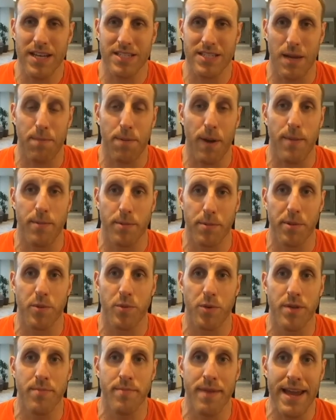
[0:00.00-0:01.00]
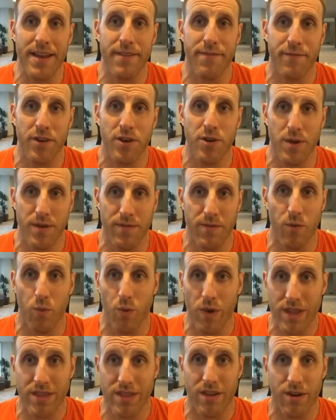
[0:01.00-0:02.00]
because I probably would have made a few even
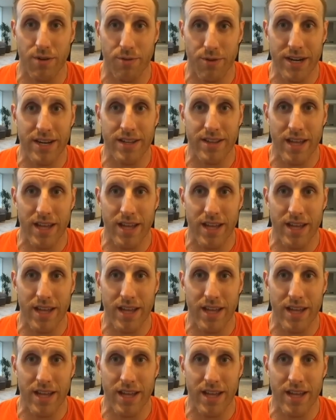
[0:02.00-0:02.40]
with the arena